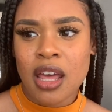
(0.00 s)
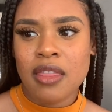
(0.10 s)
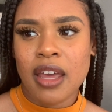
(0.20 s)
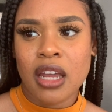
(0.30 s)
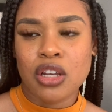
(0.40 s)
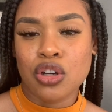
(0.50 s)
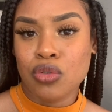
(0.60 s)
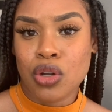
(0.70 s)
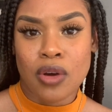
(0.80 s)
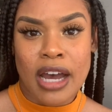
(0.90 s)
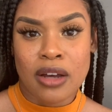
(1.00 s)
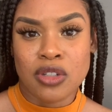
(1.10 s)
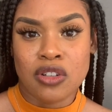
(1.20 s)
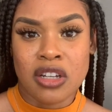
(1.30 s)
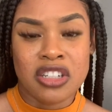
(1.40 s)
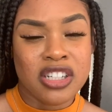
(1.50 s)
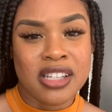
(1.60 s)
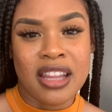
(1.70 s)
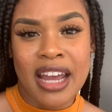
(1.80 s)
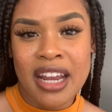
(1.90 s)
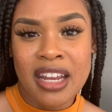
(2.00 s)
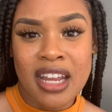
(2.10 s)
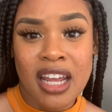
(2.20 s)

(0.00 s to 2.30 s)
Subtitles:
they don't know how to adjust the lighting.